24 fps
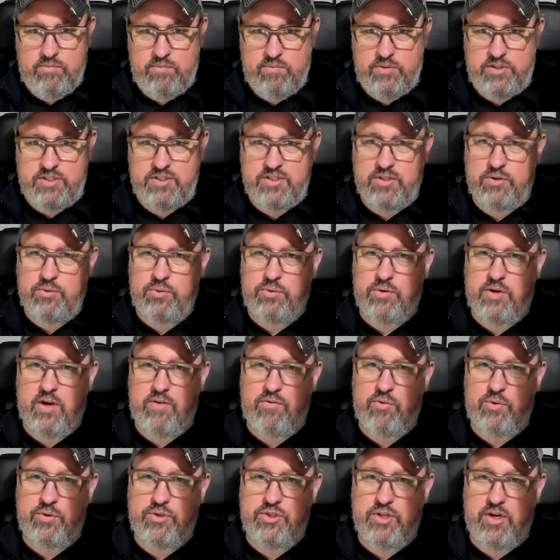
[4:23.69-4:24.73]
which is a cool
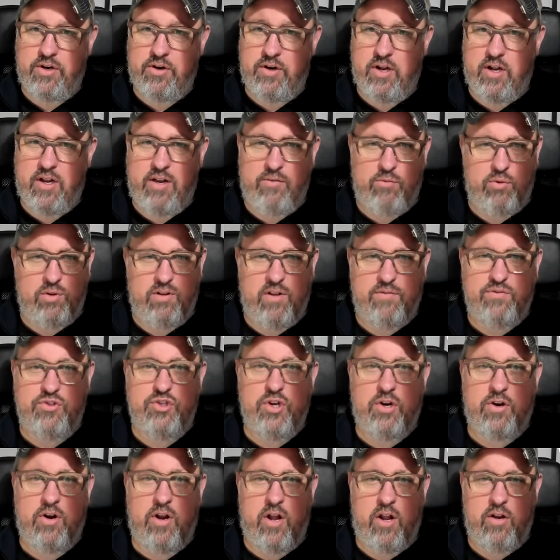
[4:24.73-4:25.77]
cover with Juggernaut. Everyone loves
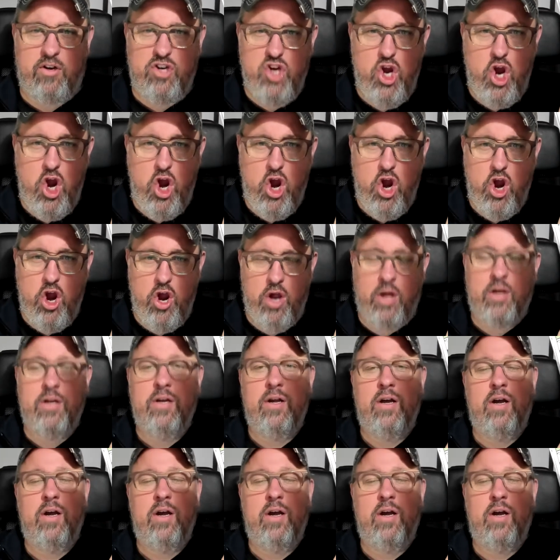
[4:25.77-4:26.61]
Juggernaut. Yeah.